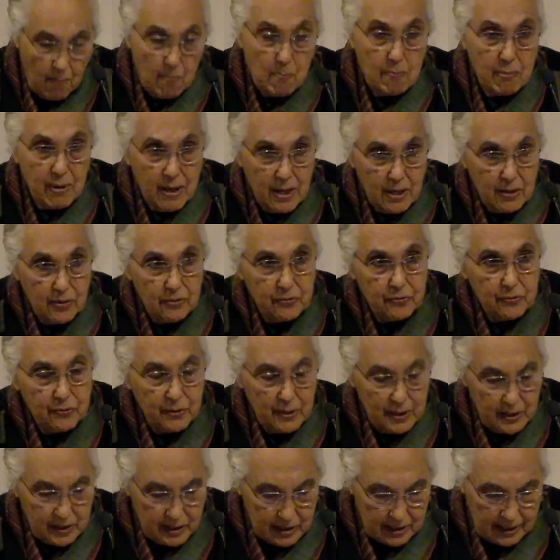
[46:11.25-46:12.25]
Birth
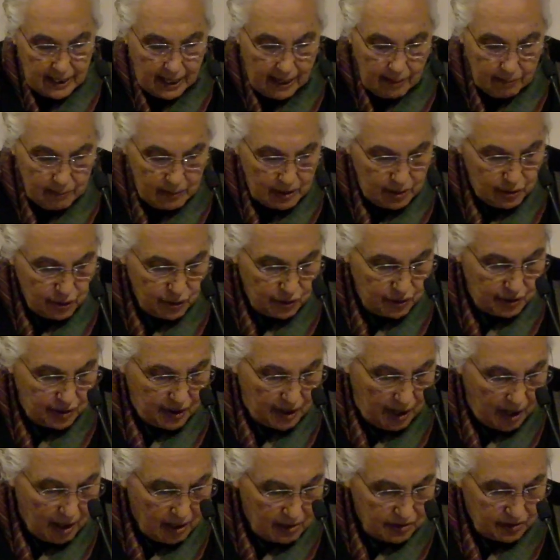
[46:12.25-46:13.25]
established
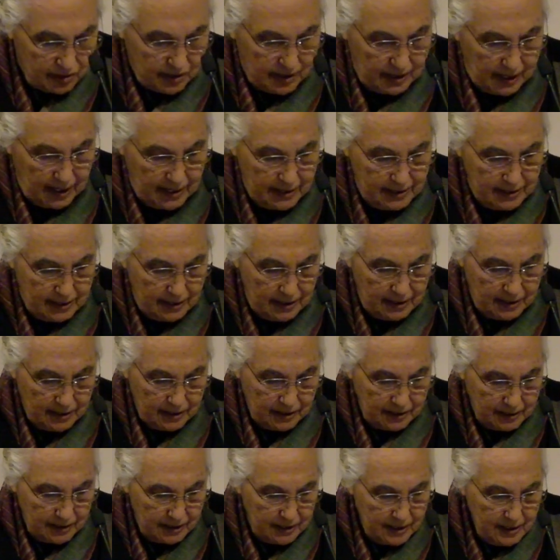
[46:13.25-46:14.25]
caste
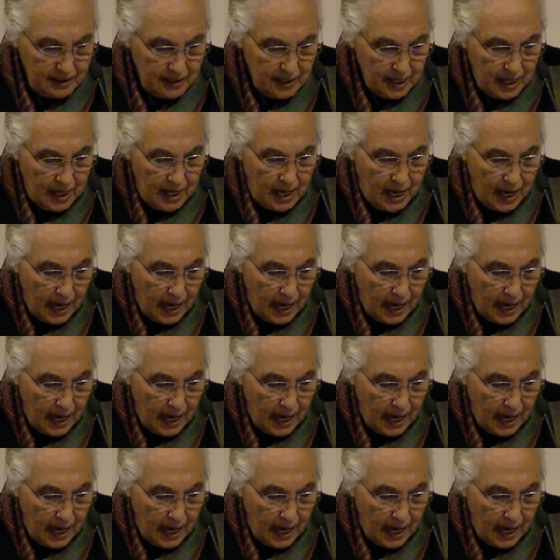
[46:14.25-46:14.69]
identity,